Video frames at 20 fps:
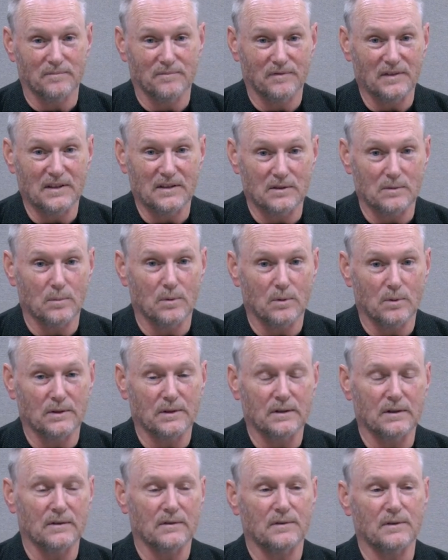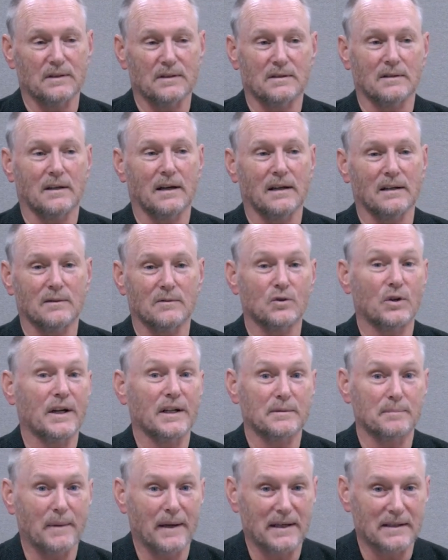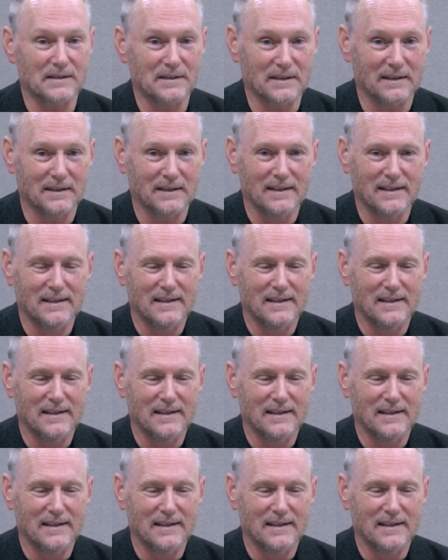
feasible, you know, if it's not trespassing.